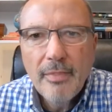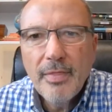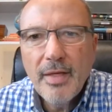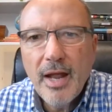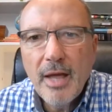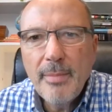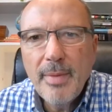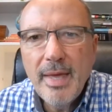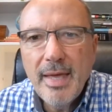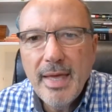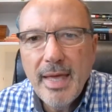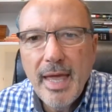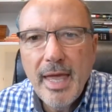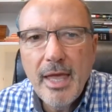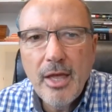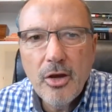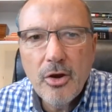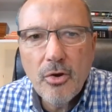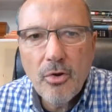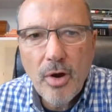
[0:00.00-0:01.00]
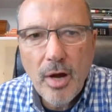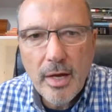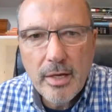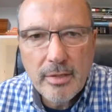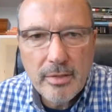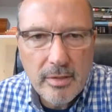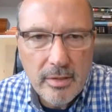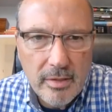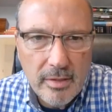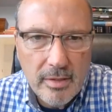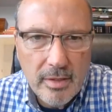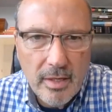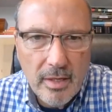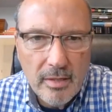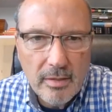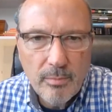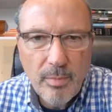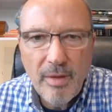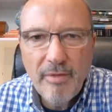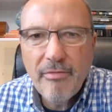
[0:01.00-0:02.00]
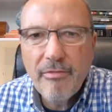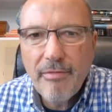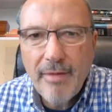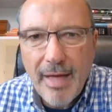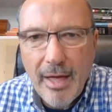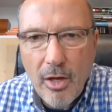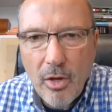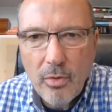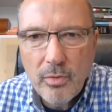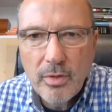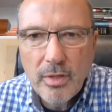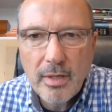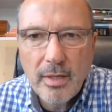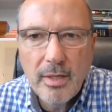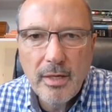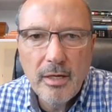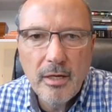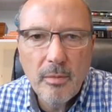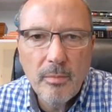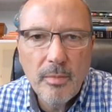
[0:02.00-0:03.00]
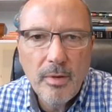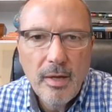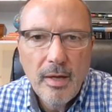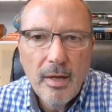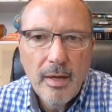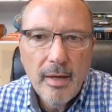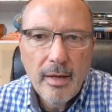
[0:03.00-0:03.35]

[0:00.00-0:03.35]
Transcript: that I may gain Christ, he says, be found in him.